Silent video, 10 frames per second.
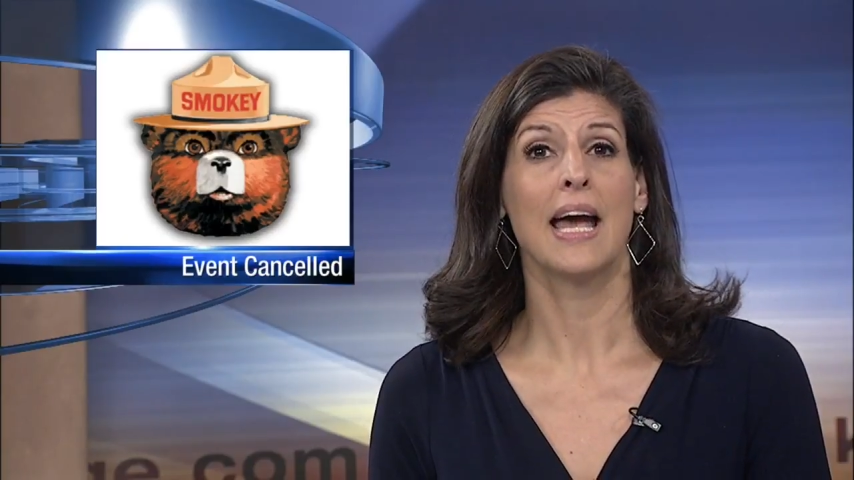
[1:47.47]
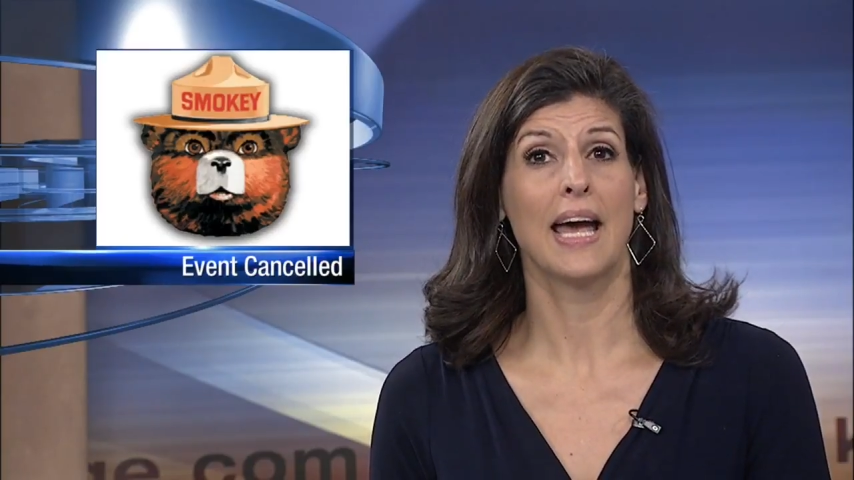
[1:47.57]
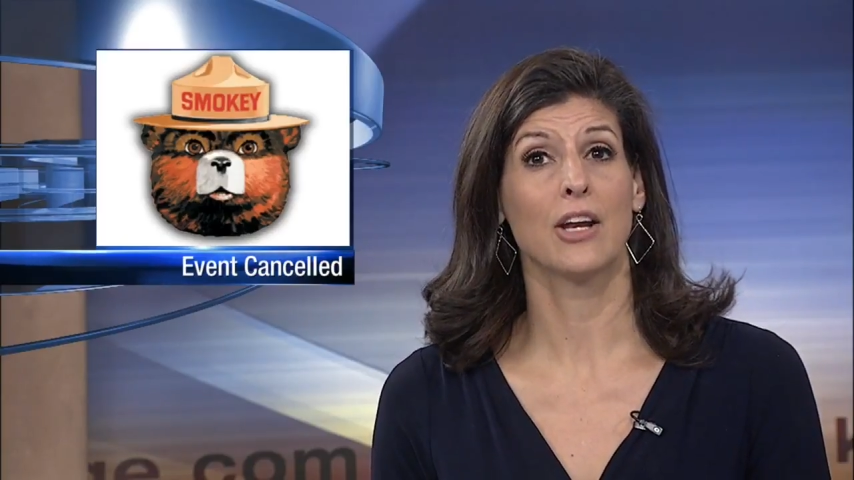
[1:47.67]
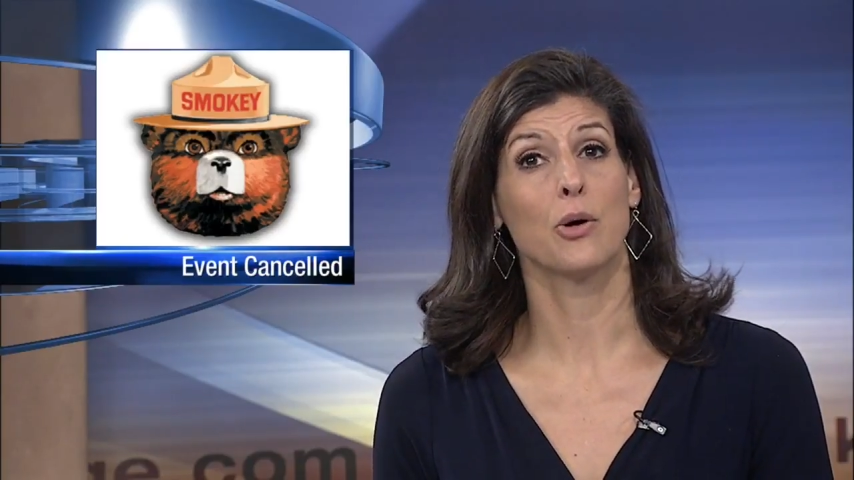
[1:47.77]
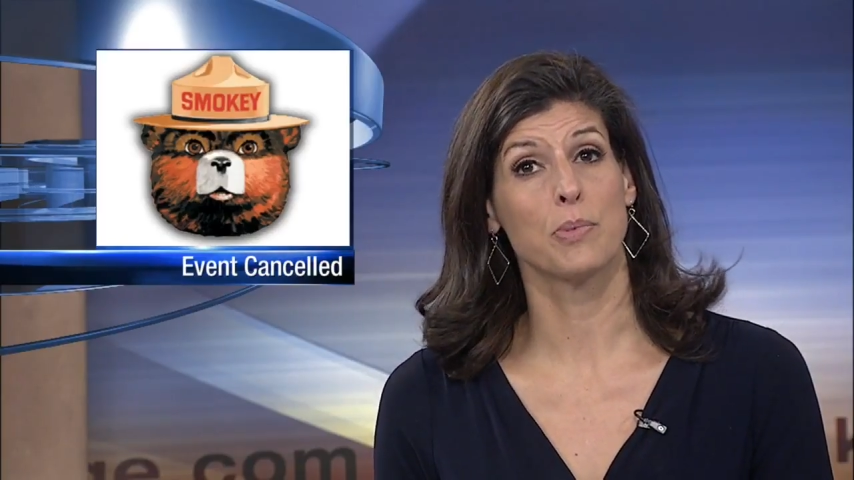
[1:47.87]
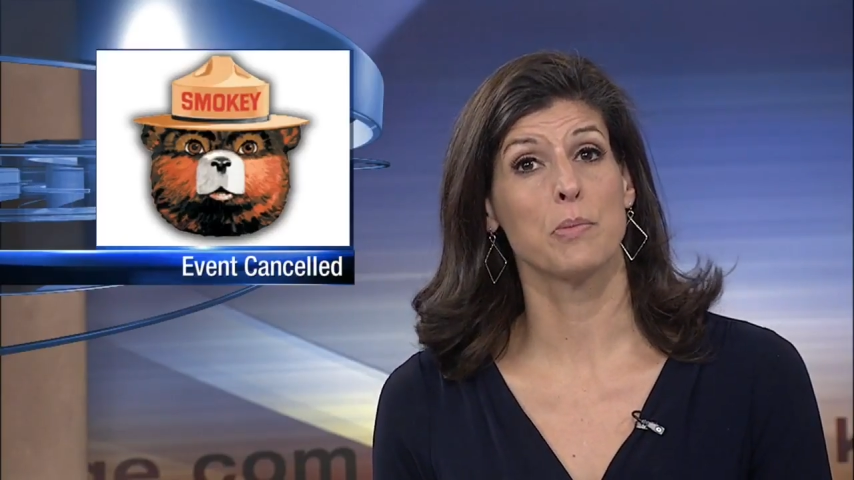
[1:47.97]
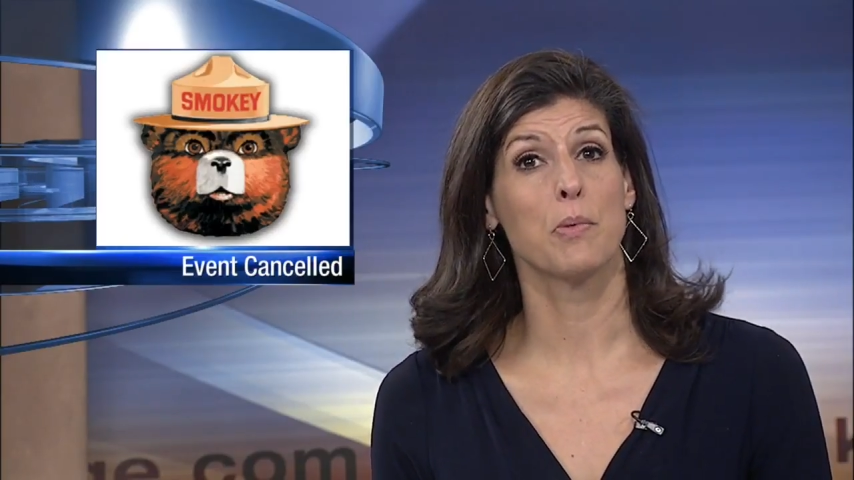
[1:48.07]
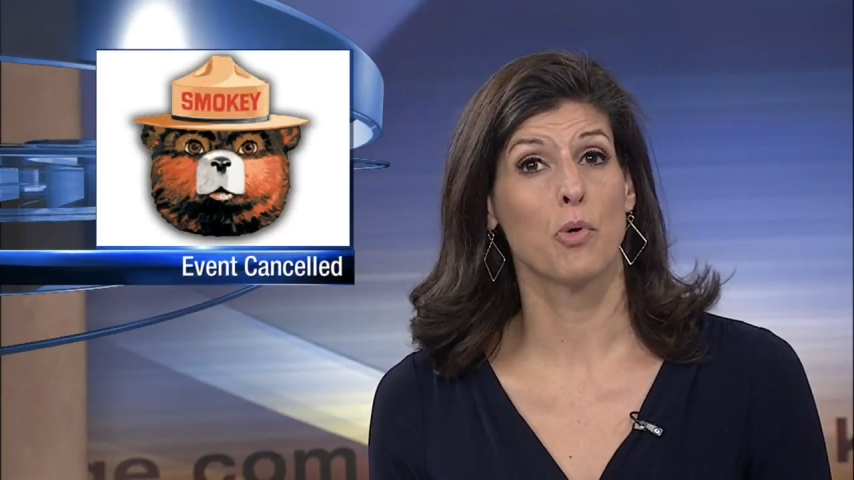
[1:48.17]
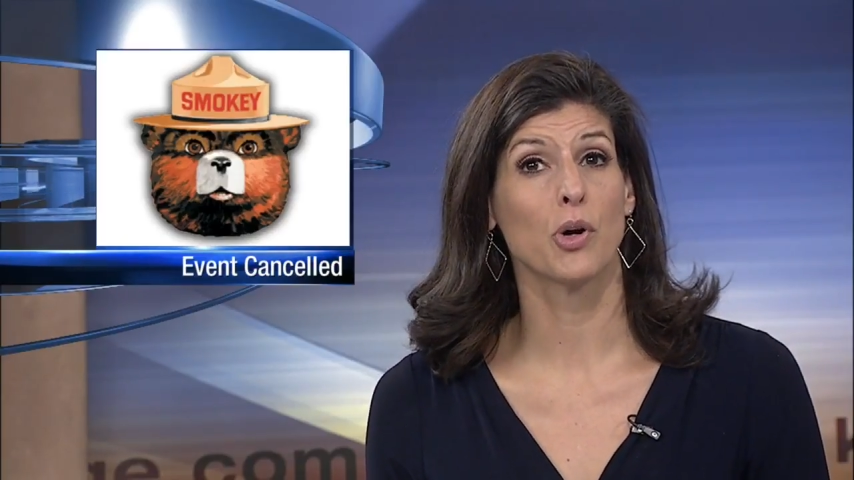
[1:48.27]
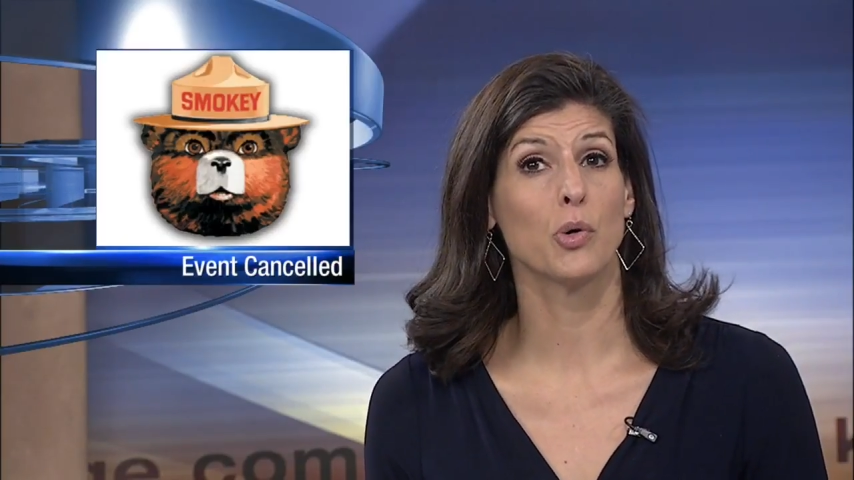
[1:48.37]
and hope the
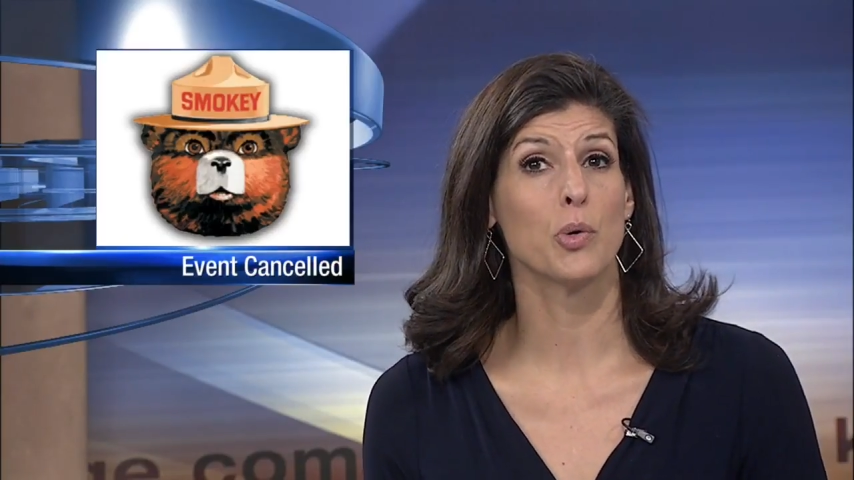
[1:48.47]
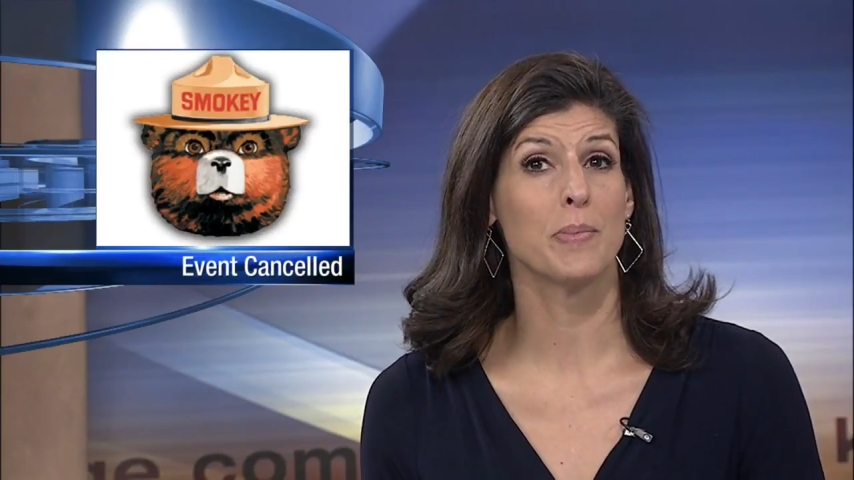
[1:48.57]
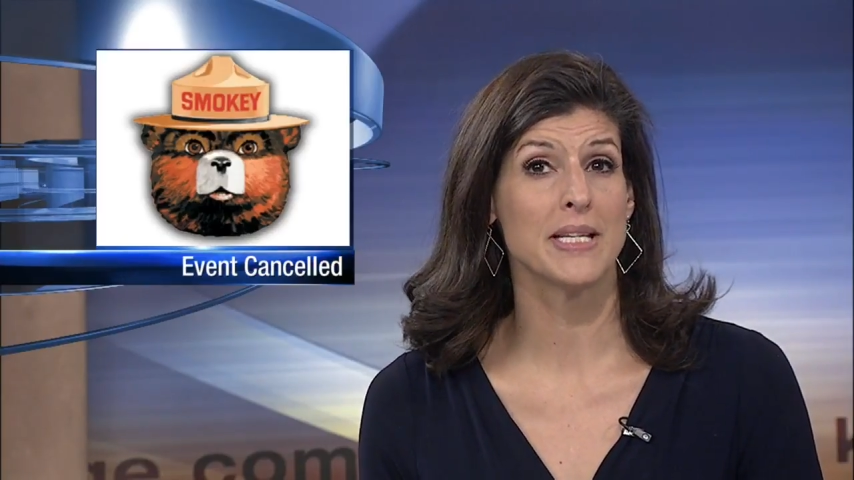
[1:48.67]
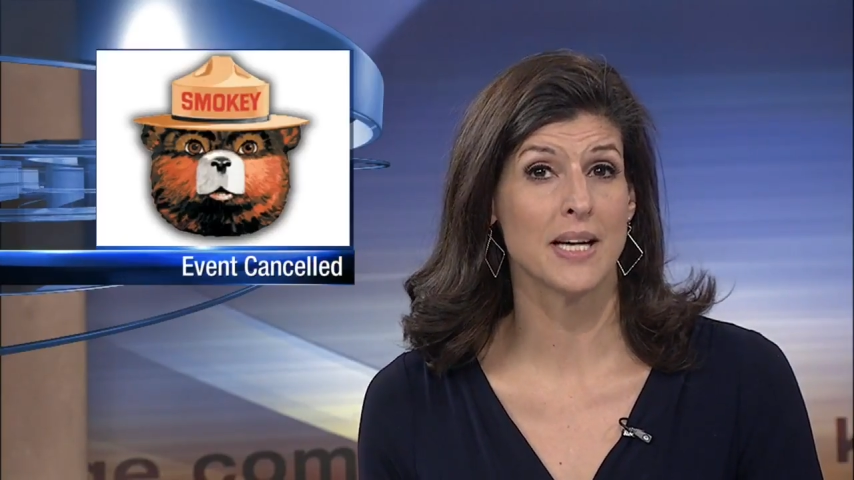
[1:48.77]
memorial will be